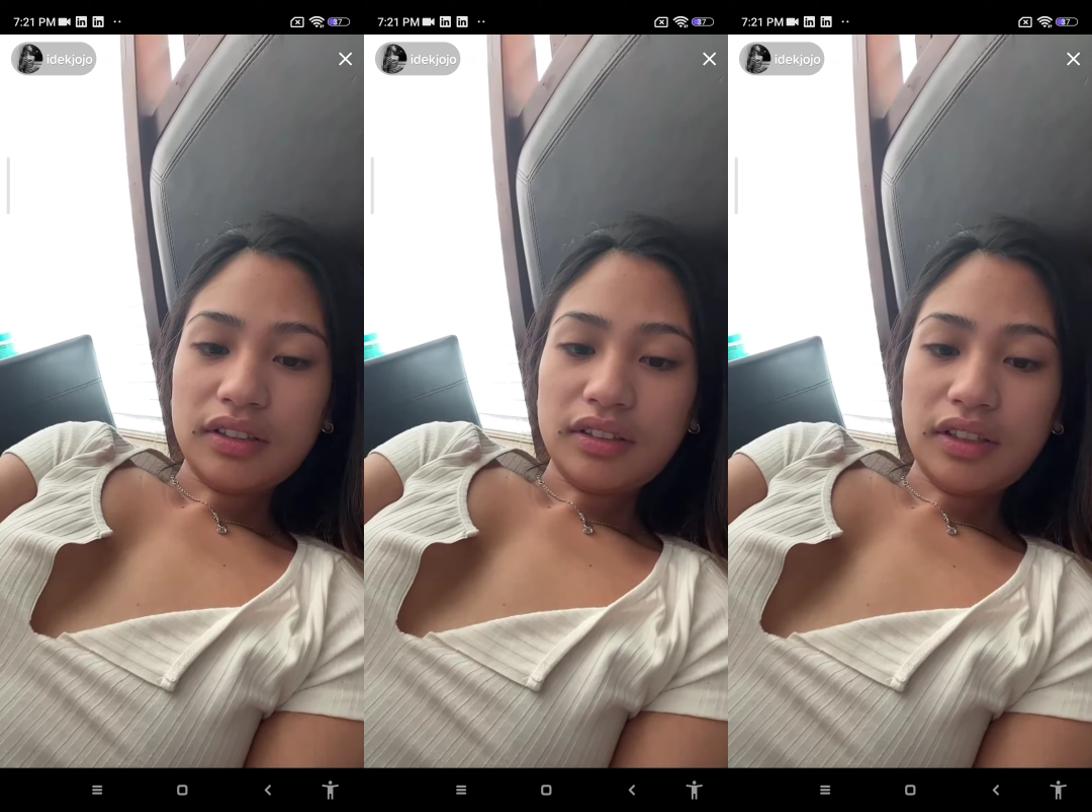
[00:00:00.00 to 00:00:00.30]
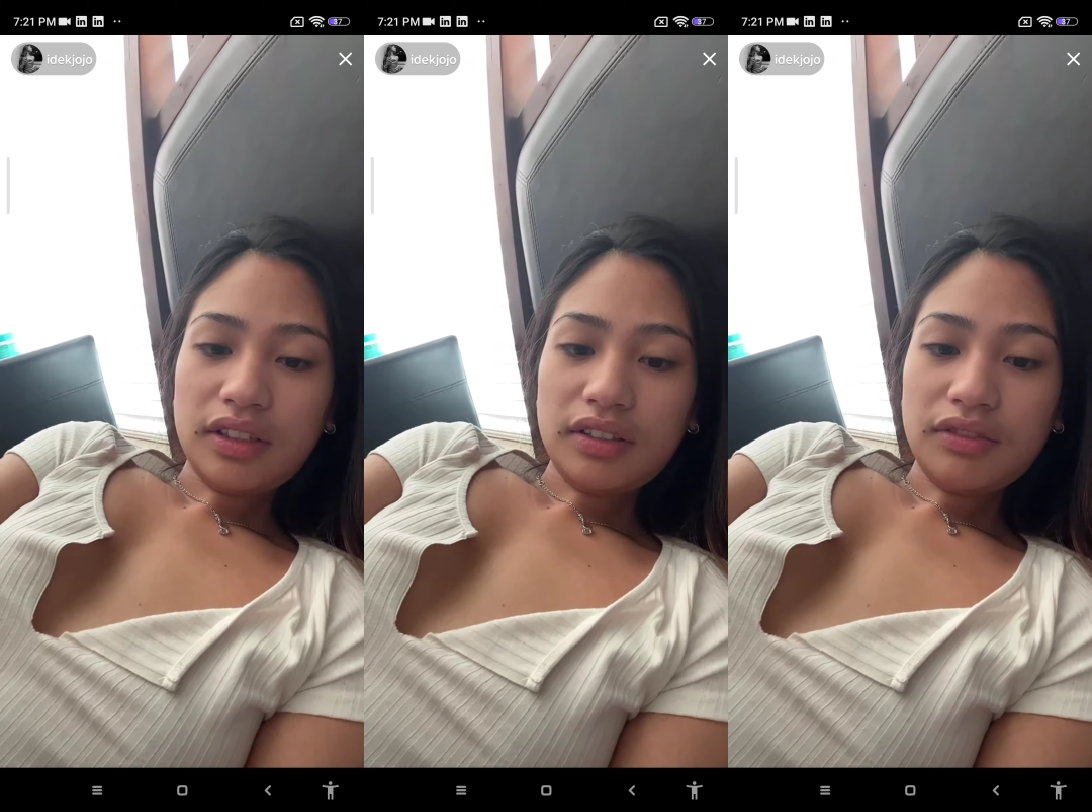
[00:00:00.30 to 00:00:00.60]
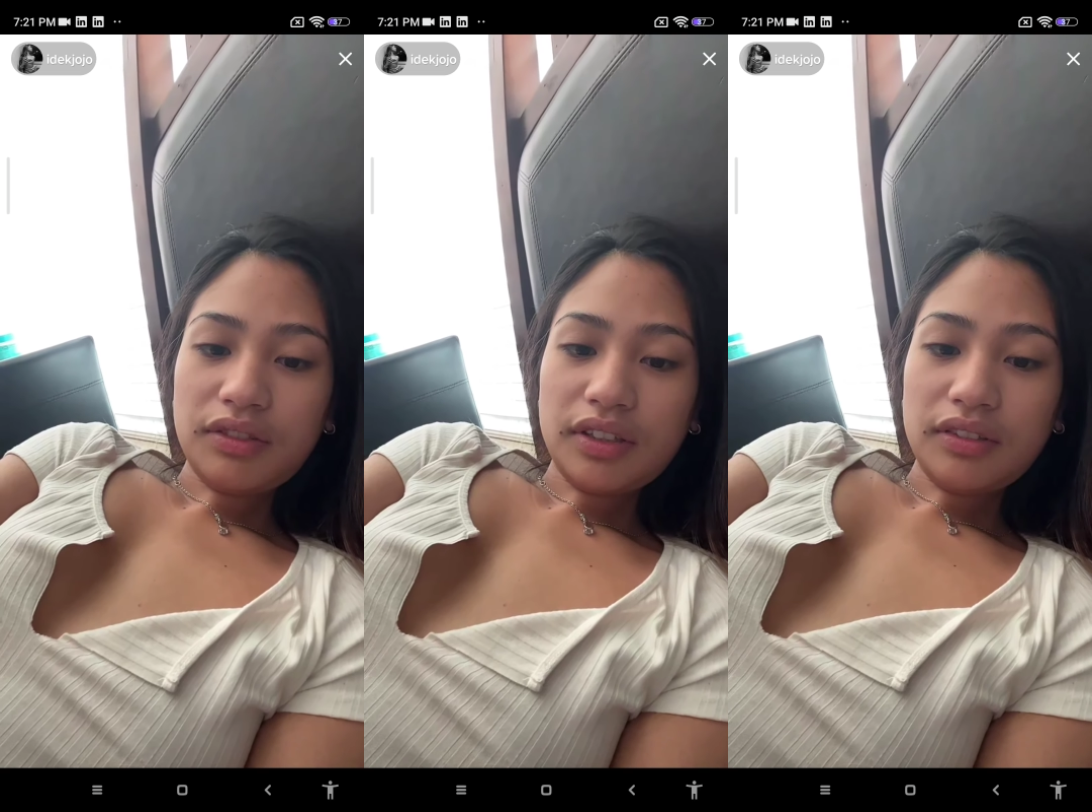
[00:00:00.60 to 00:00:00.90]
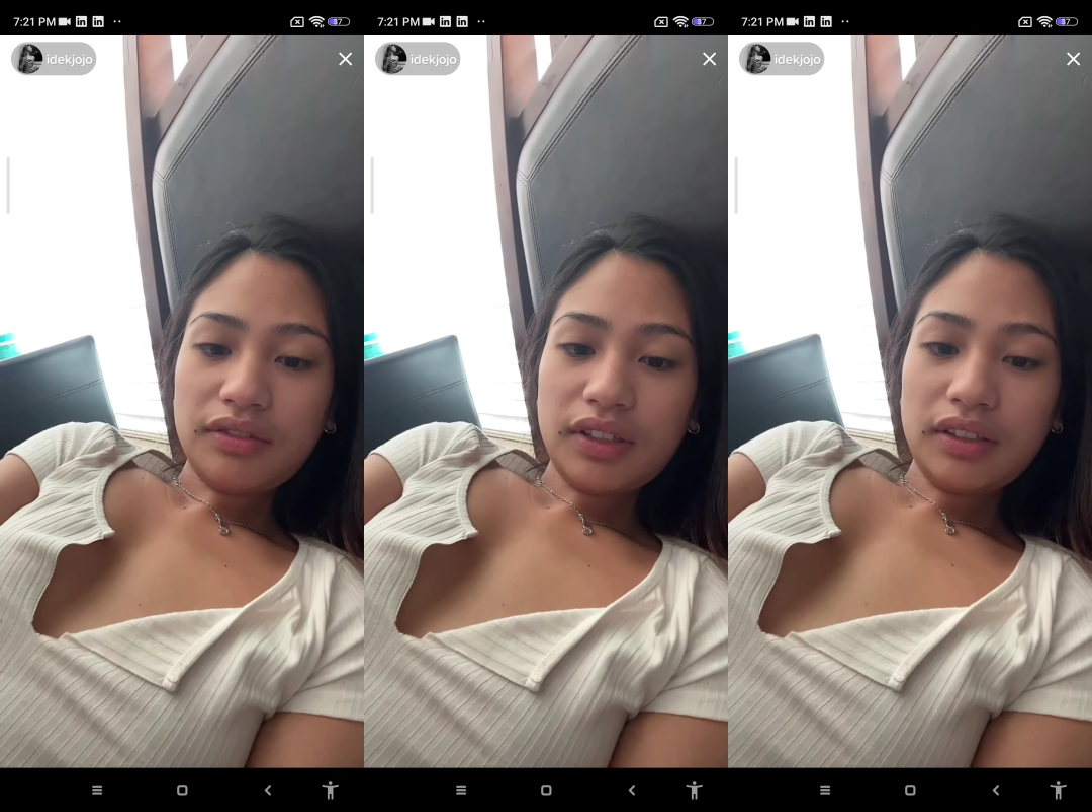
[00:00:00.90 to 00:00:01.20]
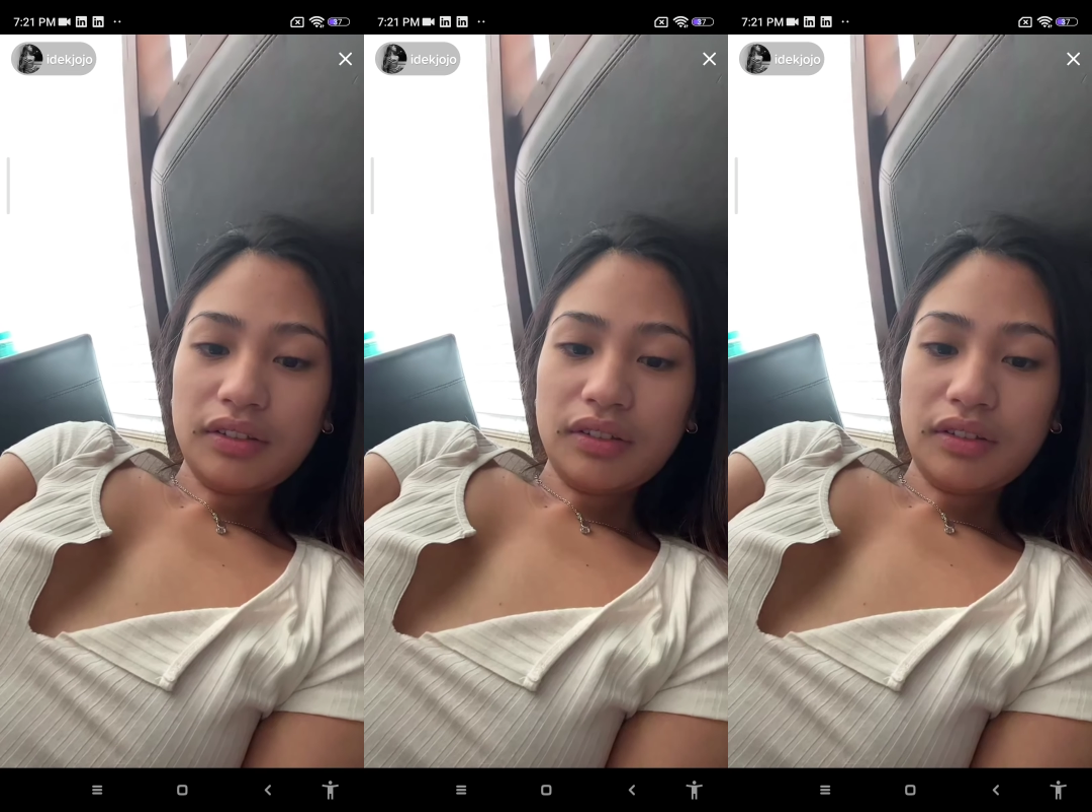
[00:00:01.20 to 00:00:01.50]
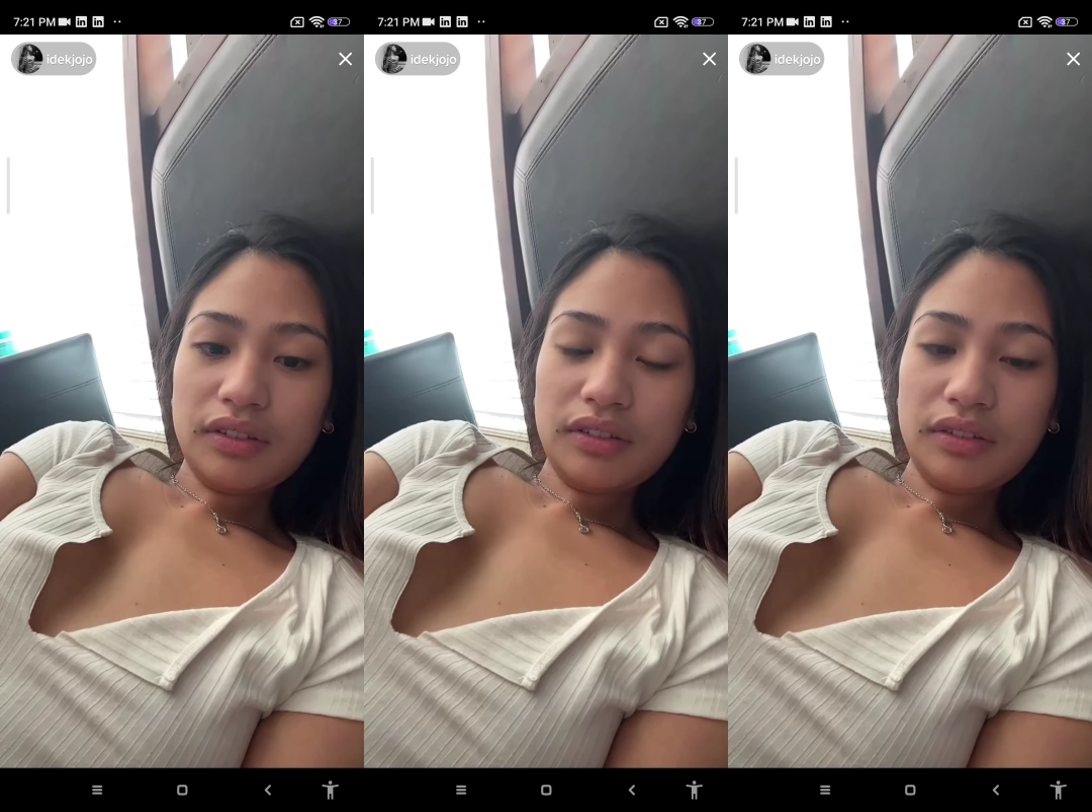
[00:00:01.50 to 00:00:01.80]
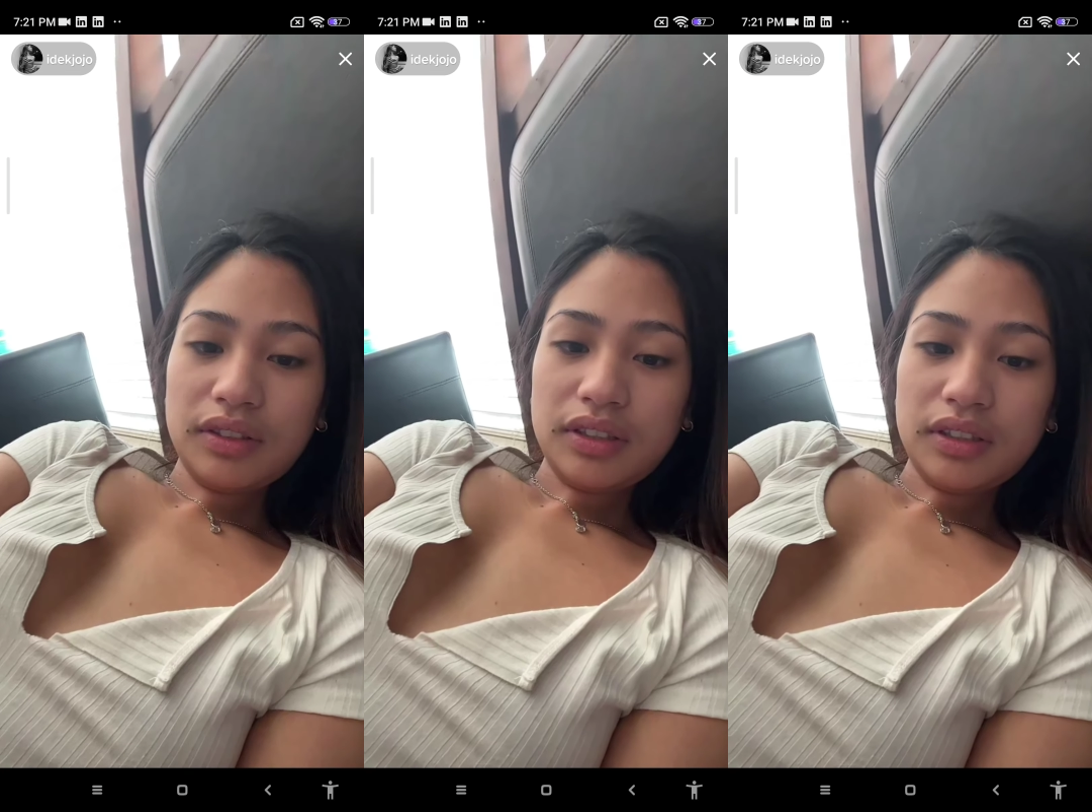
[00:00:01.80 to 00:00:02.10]
Thank you for the
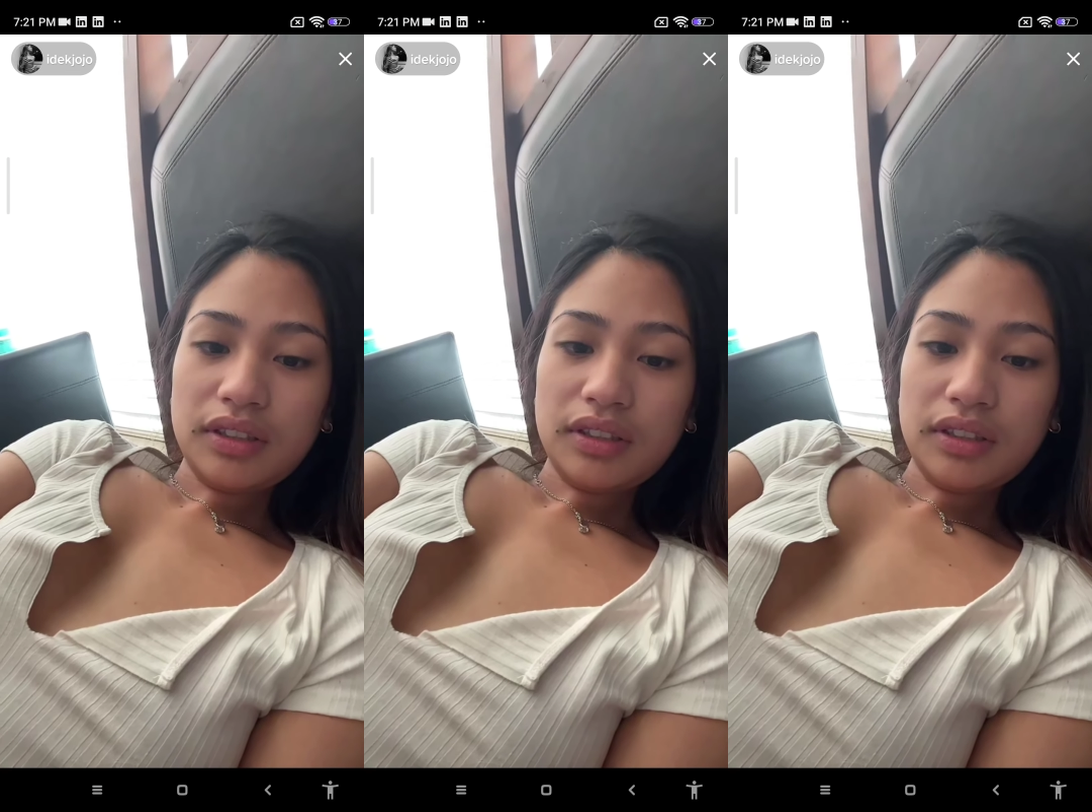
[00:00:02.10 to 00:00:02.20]
follow.